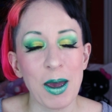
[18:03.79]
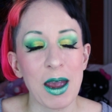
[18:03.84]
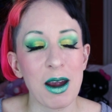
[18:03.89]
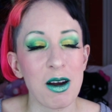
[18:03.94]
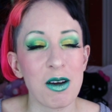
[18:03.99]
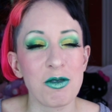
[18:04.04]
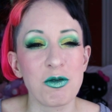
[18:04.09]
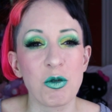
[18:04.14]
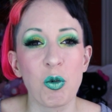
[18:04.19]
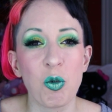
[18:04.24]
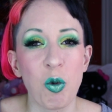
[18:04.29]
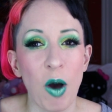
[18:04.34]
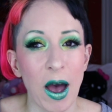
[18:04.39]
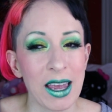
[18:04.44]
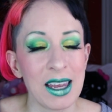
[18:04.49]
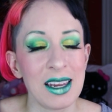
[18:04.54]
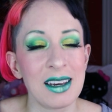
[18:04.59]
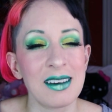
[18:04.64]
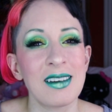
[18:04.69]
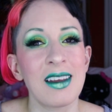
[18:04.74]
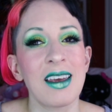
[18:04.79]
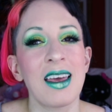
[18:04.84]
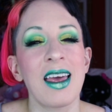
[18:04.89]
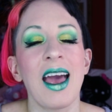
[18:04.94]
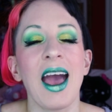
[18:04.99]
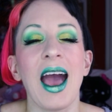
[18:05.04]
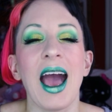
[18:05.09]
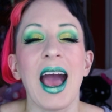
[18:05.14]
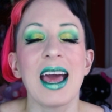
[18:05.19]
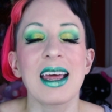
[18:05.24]
pair of white
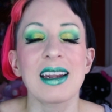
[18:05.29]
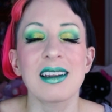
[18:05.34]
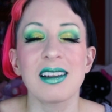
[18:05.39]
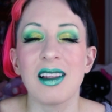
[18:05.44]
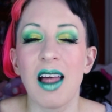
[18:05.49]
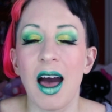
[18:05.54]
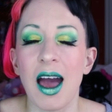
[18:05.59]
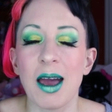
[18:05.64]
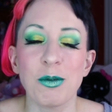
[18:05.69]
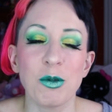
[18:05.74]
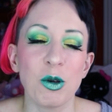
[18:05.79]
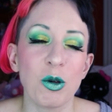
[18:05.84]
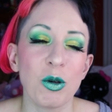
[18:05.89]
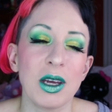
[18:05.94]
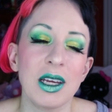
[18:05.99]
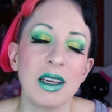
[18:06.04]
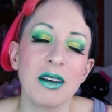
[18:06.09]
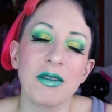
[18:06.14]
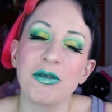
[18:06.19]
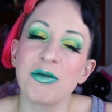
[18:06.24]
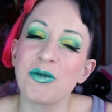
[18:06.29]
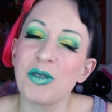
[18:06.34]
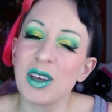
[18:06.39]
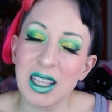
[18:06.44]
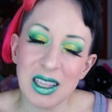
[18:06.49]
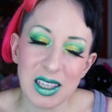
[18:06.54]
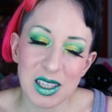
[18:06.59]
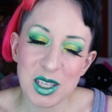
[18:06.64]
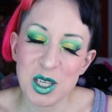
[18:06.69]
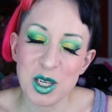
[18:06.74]
and lime green
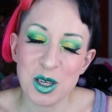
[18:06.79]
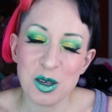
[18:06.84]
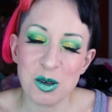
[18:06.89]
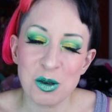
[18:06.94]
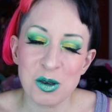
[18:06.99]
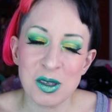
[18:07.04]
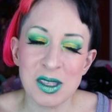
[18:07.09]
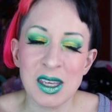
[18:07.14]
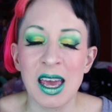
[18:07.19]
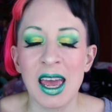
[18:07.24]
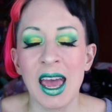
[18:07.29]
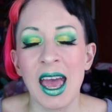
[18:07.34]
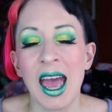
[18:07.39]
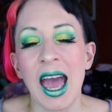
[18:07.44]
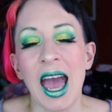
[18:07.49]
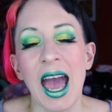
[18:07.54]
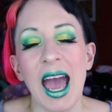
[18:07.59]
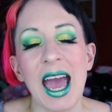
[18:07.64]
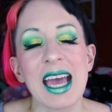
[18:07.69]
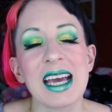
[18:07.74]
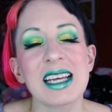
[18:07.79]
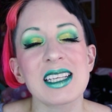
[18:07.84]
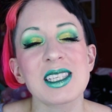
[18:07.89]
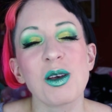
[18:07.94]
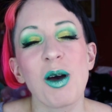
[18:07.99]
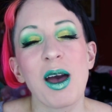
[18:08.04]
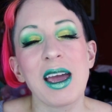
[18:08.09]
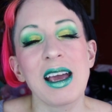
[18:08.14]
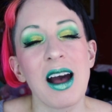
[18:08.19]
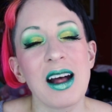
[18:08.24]
Fila shoes. And
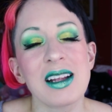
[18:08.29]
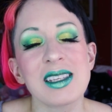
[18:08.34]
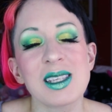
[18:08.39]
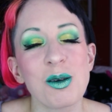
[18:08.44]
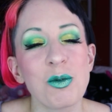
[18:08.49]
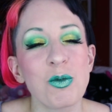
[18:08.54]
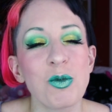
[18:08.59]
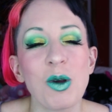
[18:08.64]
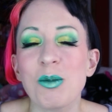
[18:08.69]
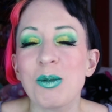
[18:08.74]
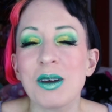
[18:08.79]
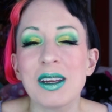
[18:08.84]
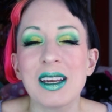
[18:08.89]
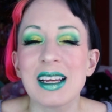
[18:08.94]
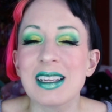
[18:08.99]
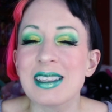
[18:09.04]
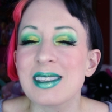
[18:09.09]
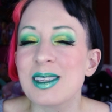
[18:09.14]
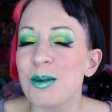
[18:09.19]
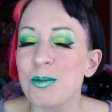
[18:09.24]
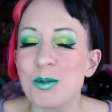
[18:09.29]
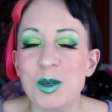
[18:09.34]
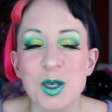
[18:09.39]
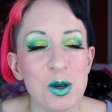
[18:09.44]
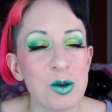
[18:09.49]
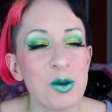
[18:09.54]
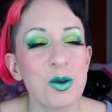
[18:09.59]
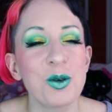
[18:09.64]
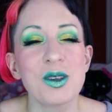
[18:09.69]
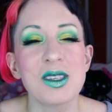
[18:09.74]
so I got some ribbon and some
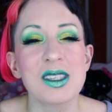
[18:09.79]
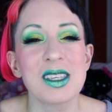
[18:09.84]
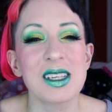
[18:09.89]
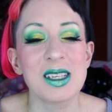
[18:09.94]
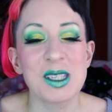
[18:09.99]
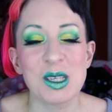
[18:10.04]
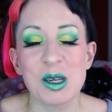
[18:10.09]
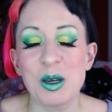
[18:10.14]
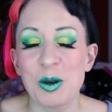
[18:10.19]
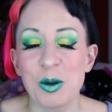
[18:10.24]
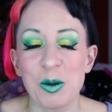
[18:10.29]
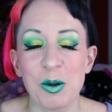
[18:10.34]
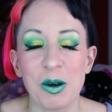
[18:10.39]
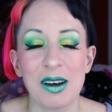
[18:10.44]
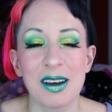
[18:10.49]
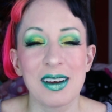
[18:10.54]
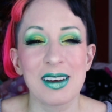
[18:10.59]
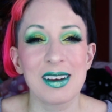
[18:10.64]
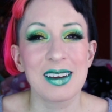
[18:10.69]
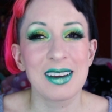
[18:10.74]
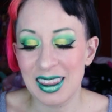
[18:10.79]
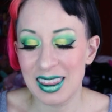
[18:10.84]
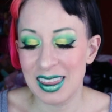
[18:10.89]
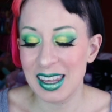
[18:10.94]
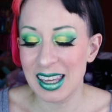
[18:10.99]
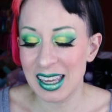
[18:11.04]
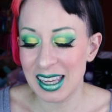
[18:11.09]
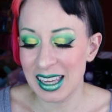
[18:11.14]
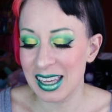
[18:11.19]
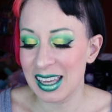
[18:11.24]
jewels to do
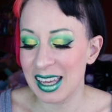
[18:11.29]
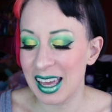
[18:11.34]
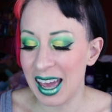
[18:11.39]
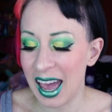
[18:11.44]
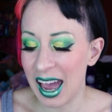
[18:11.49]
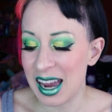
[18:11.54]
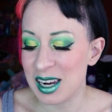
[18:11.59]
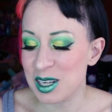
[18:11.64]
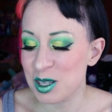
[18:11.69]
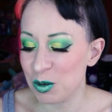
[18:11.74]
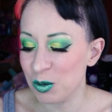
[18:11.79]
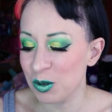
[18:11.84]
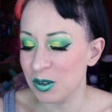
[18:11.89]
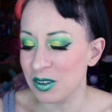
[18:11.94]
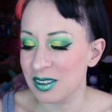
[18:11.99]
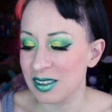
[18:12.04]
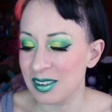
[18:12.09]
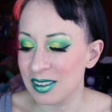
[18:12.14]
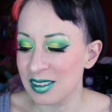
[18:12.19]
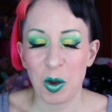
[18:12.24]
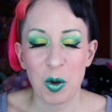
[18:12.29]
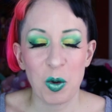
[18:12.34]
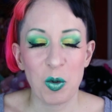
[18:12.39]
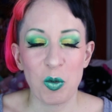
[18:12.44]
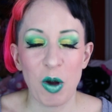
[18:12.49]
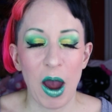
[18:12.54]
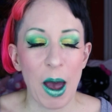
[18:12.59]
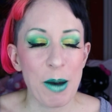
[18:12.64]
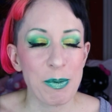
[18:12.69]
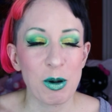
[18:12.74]
the actual
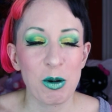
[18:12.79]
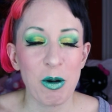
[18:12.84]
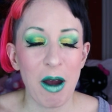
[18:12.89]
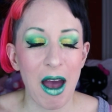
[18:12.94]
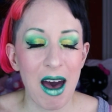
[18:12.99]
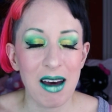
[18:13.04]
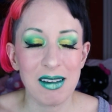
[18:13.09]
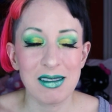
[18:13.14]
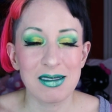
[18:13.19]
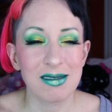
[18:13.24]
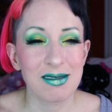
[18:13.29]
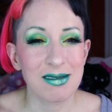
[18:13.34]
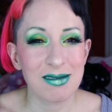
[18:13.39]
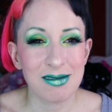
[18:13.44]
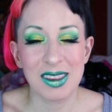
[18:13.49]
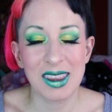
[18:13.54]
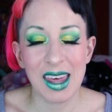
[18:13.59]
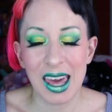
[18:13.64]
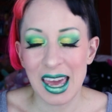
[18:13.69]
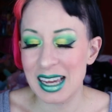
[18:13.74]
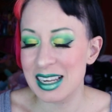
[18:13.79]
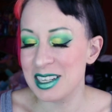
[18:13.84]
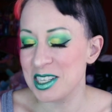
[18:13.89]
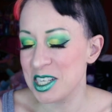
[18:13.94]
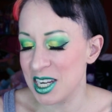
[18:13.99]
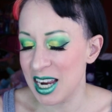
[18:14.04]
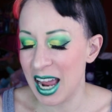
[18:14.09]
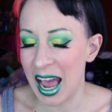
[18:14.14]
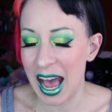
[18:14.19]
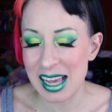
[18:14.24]
wraparound thing
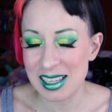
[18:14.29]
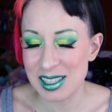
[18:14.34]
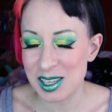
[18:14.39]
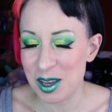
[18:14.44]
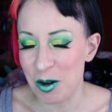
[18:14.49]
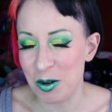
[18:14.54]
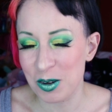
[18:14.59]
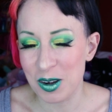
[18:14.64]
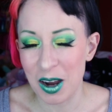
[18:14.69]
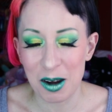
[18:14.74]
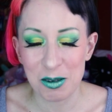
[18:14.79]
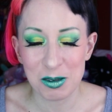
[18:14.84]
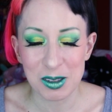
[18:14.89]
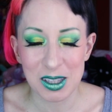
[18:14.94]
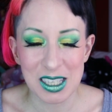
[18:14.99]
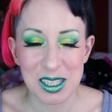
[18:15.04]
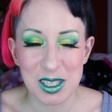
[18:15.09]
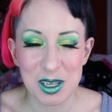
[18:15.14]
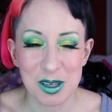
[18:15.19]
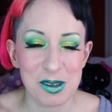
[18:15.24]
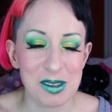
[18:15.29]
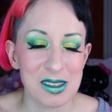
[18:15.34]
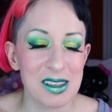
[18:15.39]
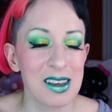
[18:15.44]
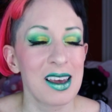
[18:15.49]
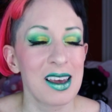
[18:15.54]
she has going on with these shoes.